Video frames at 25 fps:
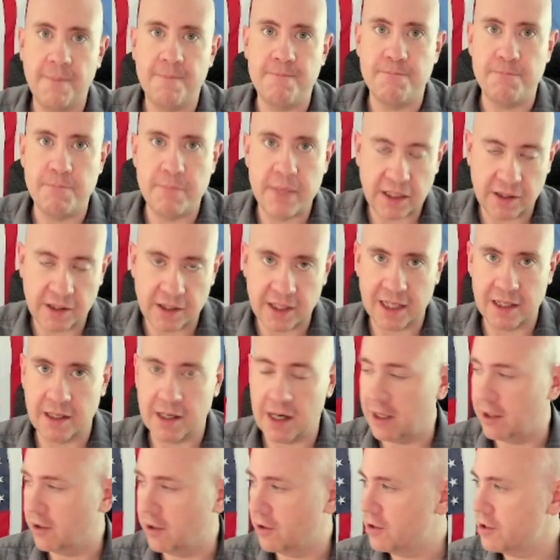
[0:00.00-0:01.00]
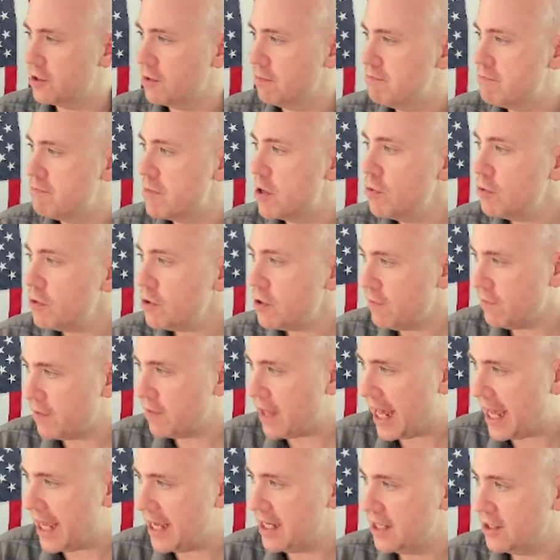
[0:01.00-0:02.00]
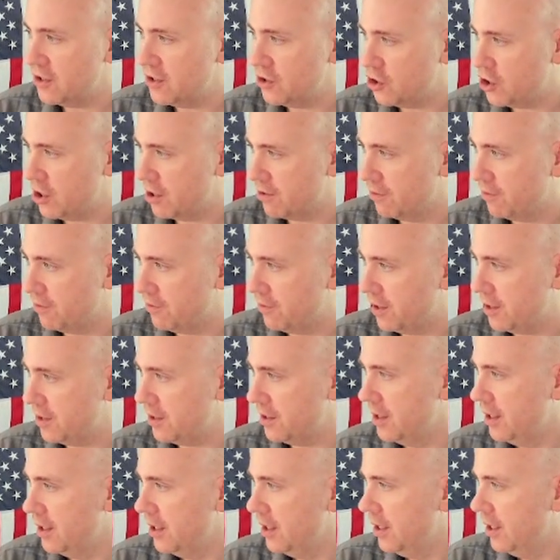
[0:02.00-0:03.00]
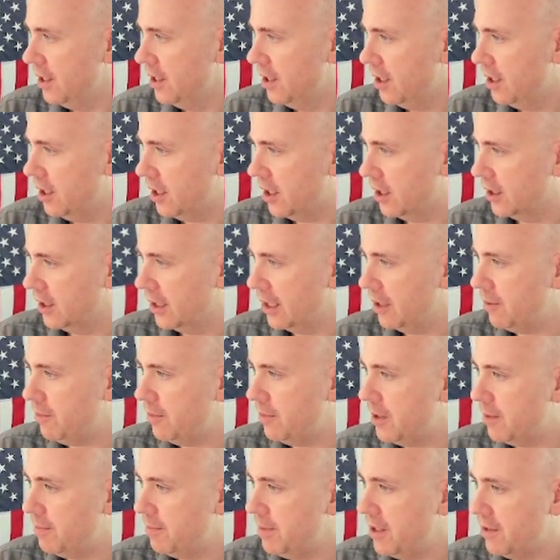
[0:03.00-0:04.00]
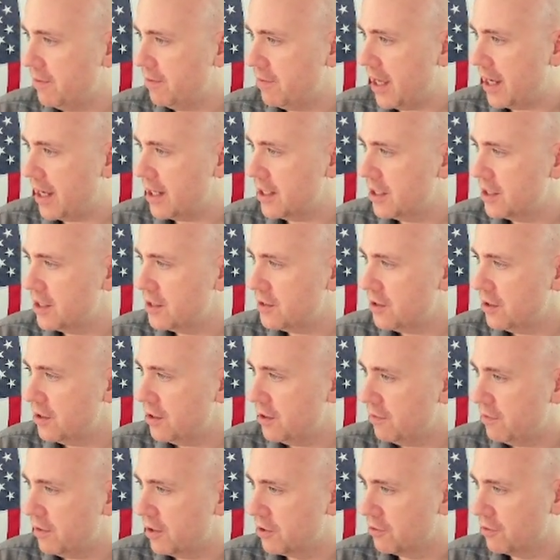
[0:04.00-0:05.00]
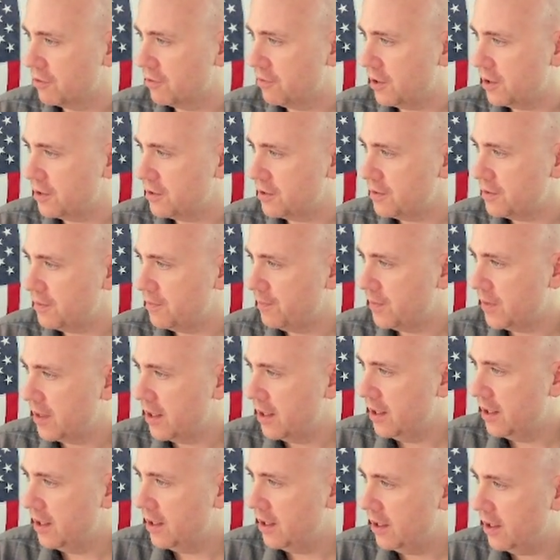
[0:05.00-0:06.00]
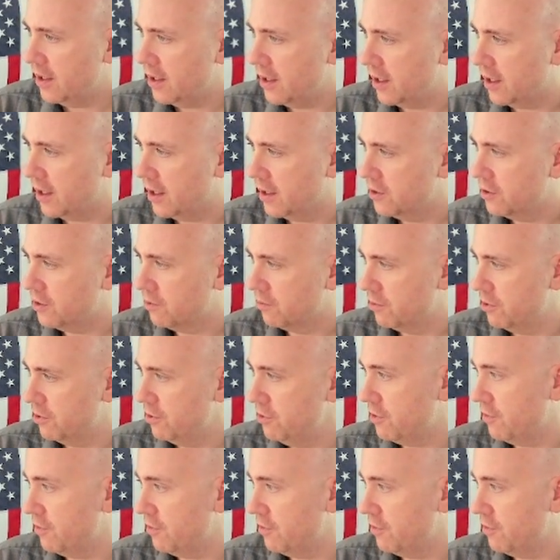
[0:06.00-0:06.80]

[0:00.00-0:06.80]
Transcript: billion. Most of that is general fund. A bit of that is federal funds. You can reduce the